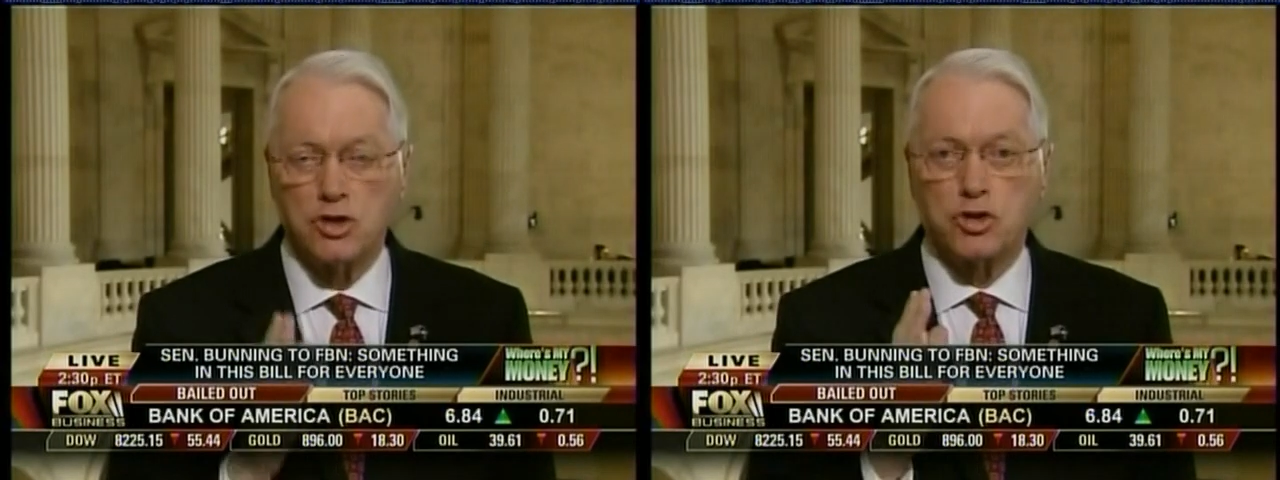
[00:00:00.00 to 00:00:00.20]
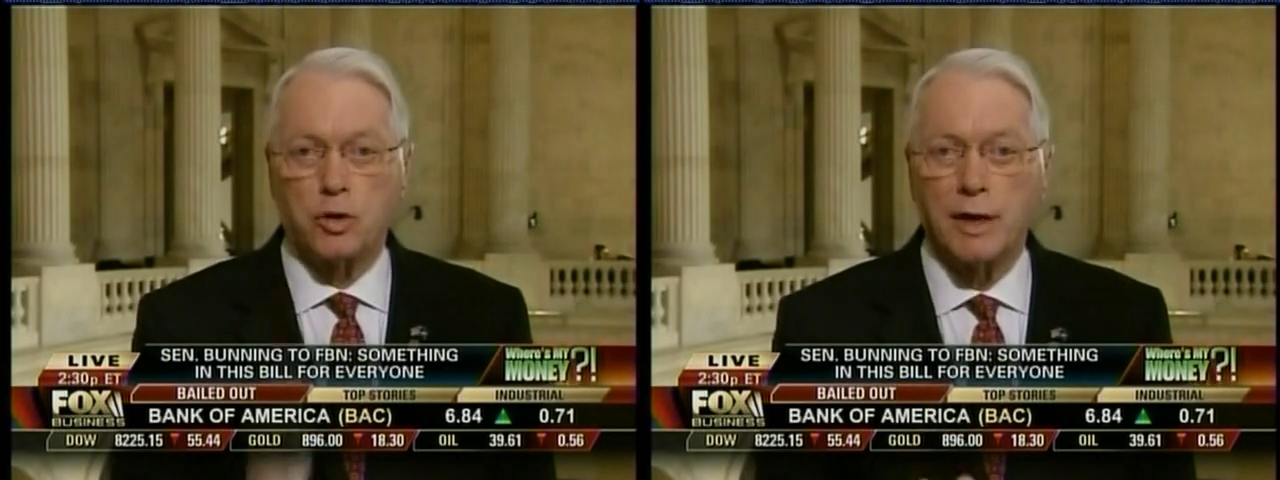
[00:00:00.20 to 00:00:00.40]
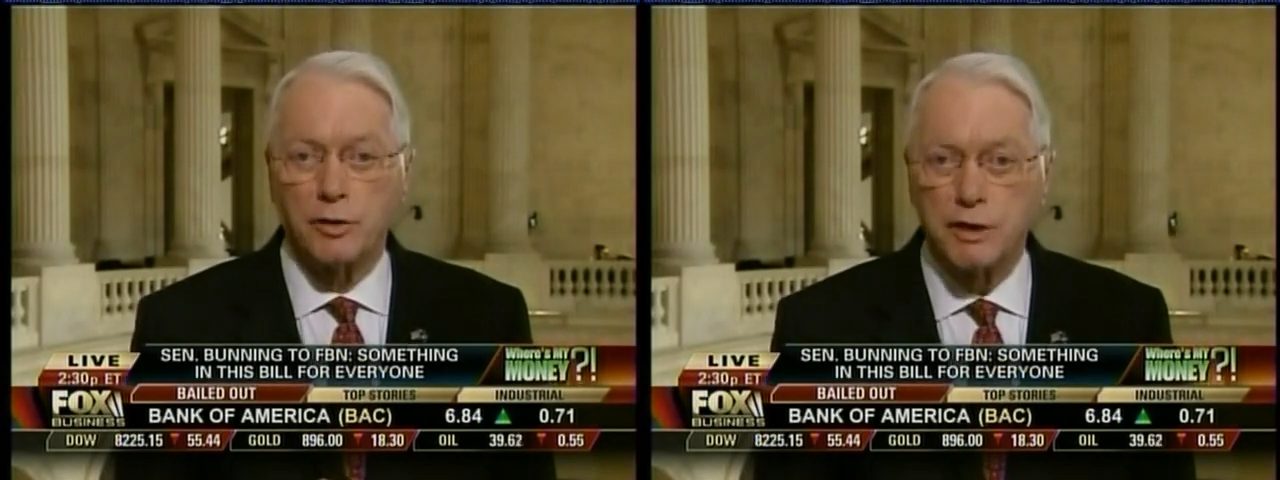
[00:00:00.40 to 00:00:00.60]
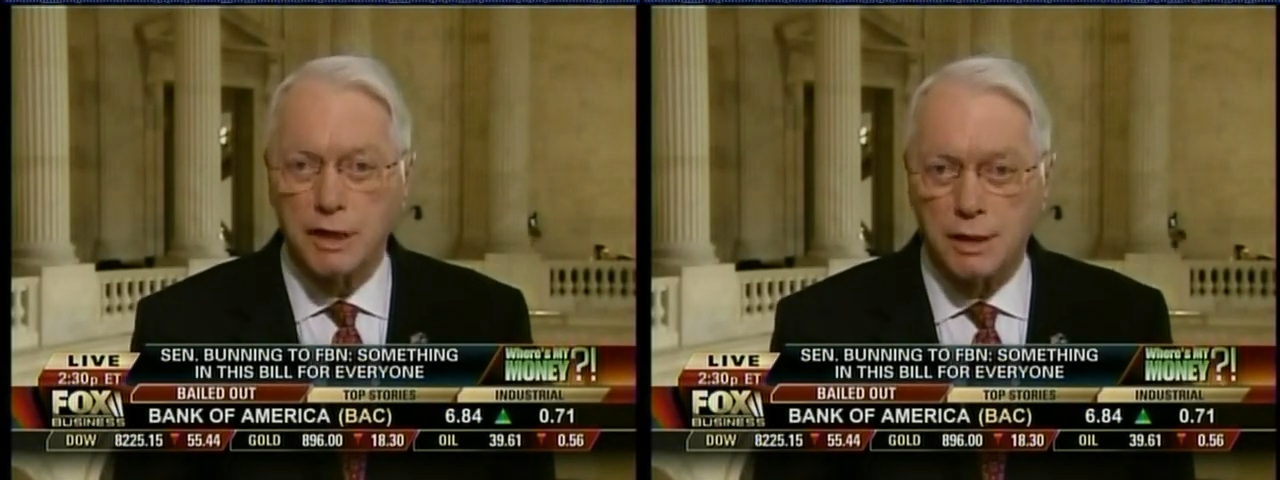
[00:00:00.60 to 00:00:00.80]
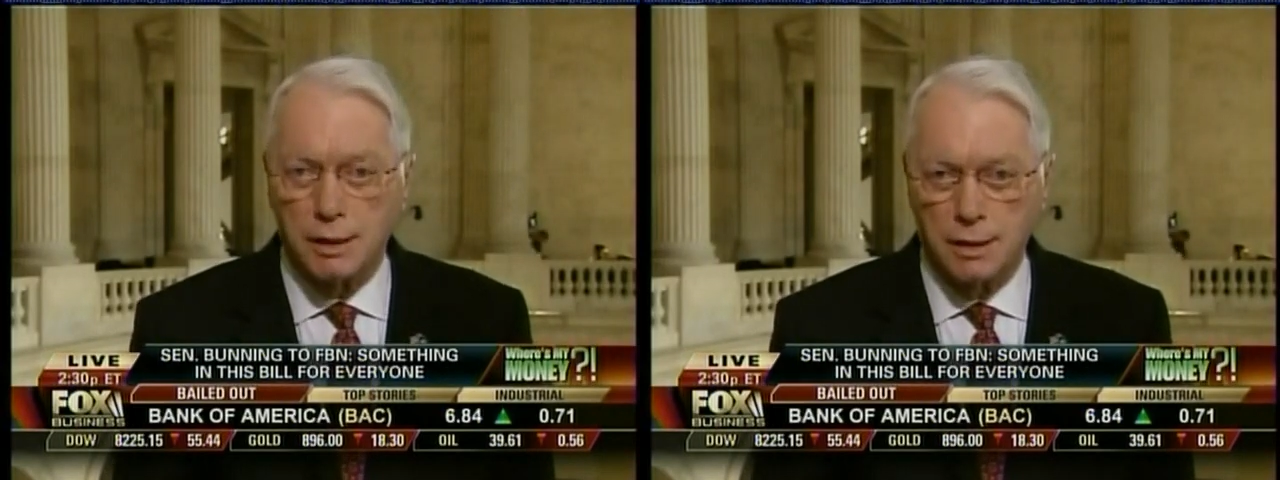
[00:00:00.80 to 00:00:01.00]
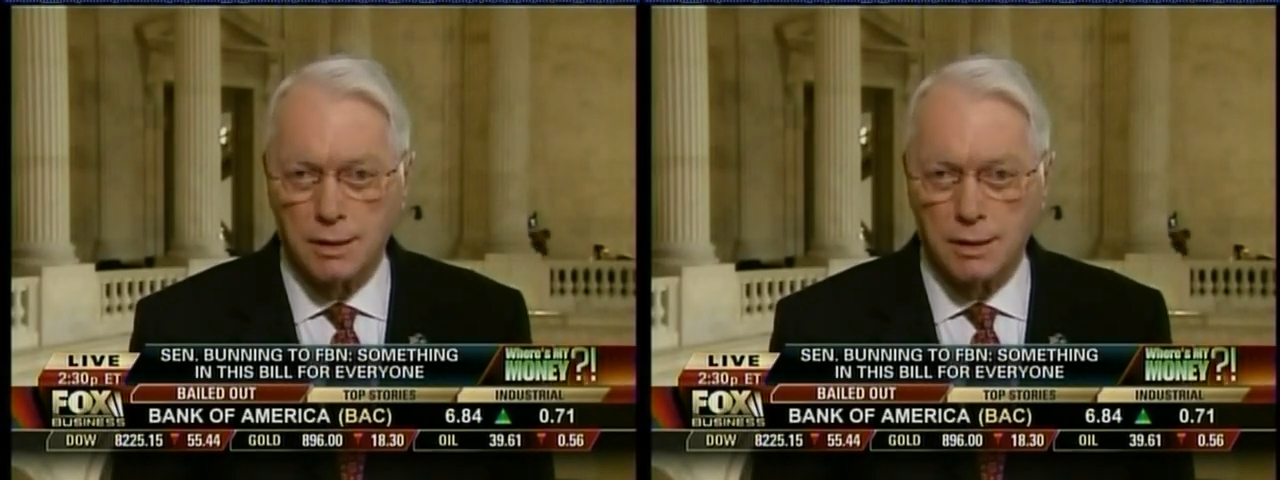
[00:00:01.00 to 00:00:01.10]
trillion.